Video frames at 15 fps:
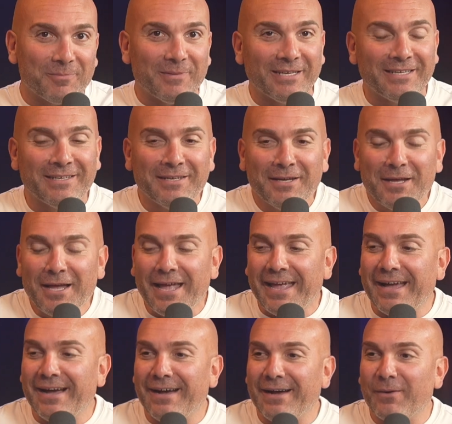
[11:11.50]
me.
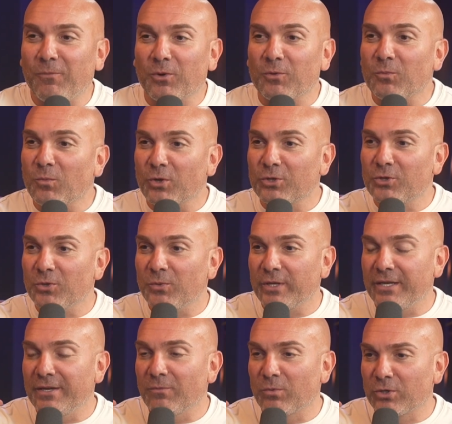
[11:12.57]
We're
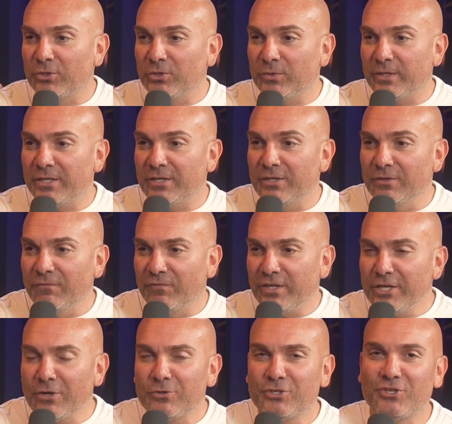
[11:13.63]
doing
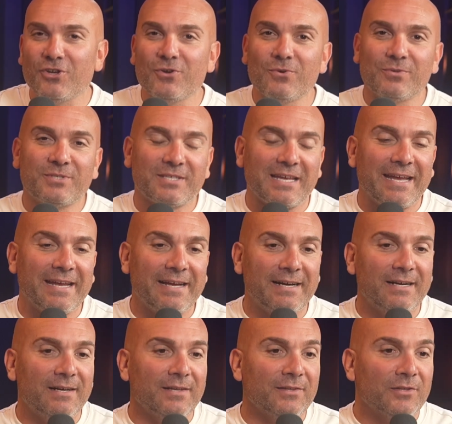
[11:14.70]
video shoots
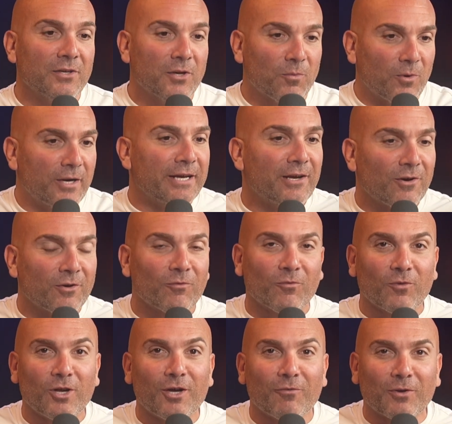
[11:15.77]
and we're here
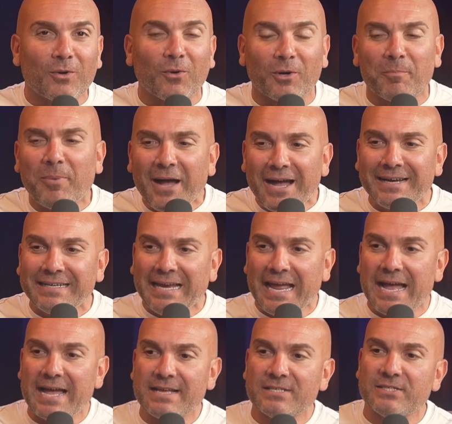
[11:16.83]
recording
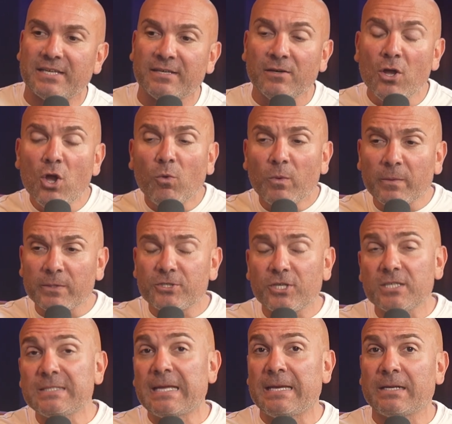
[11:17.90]
podcasts. And we were
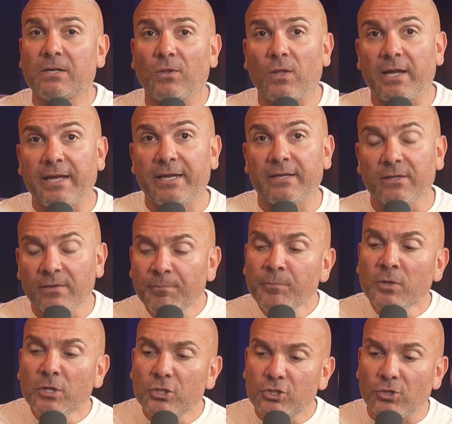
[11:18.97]
just at a client
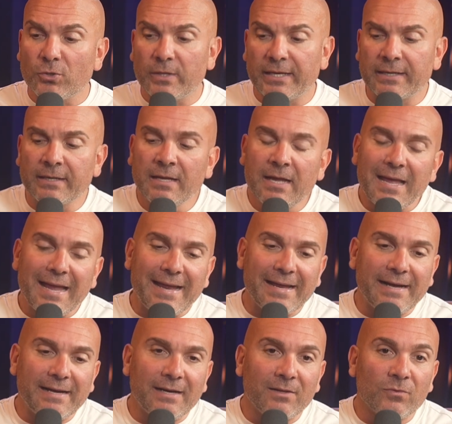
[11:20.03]
shooting
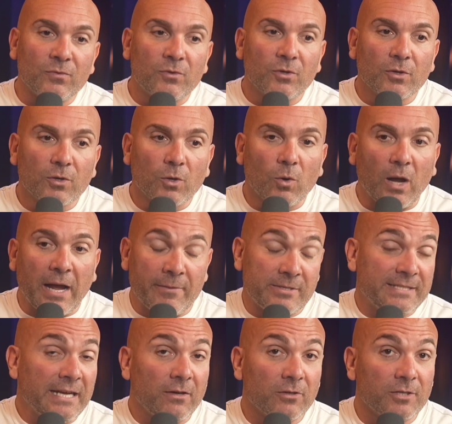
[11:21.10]
and I was
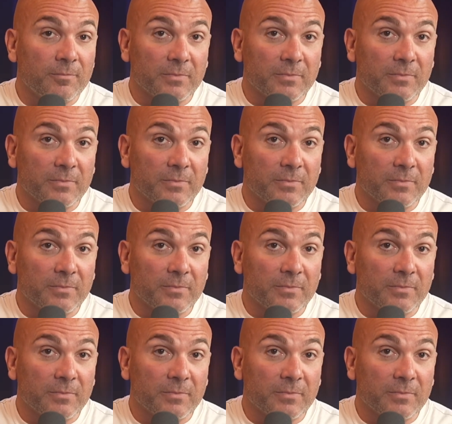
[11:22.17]
telling him,